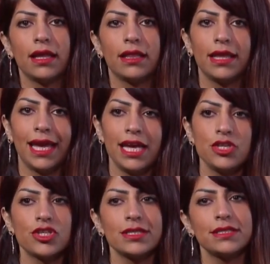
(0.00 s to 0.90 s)
the
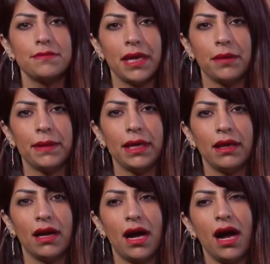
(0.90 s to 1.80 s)
agent may be
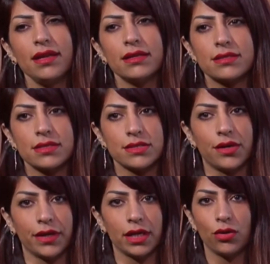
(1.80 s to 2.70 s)

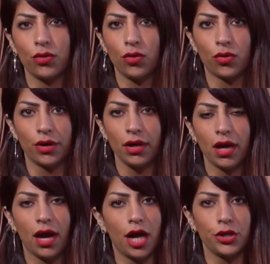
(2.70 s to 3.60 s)
unnecessary or
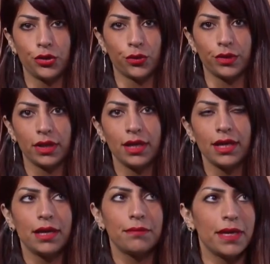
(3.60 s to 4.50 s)
unknown.
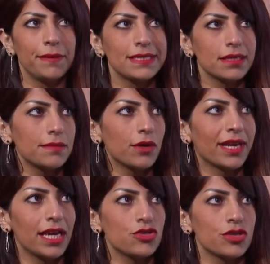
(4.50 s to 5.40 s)
Maybe some
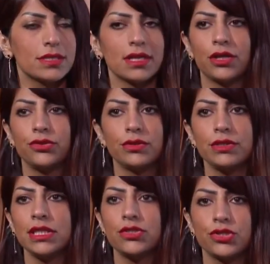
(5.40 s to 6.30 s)
occasions I don't
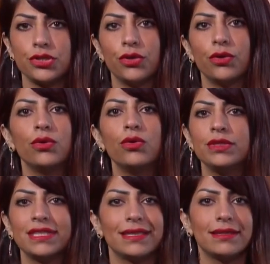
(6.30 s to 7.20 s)
need to know who
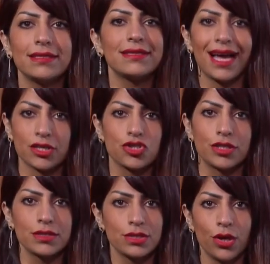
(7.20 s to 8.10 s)
did this
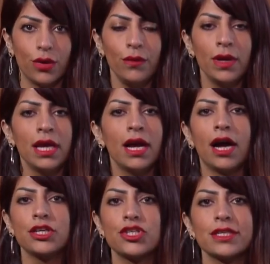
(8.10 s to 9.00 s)
action, so
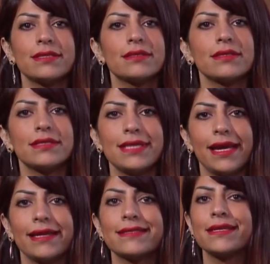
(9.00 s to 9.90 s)
I just
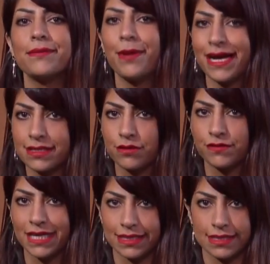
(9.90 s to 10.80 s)
say it in passive
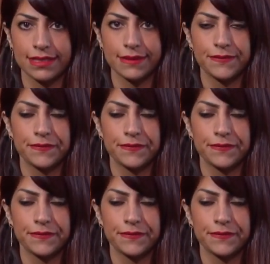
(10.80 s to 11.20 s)
tense.